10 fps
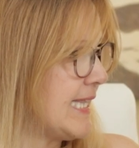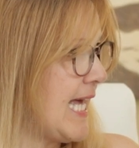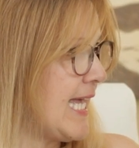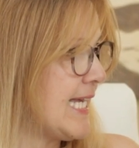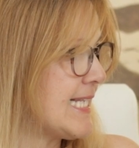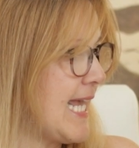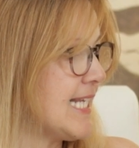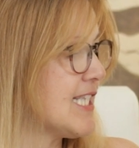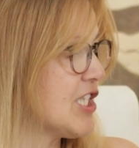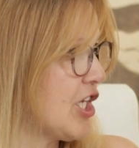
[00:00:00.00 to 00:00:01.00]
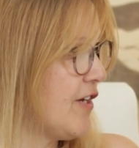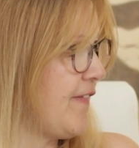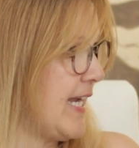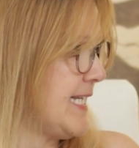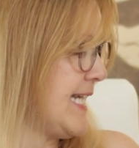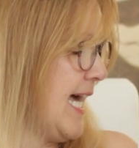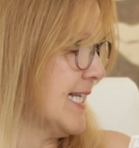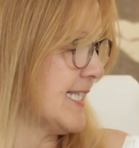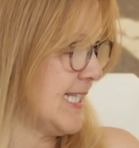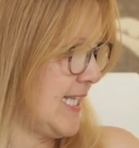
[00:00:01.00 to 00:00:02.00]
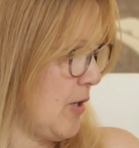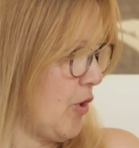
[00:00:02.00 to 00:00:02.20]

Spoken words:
there is a survey test that they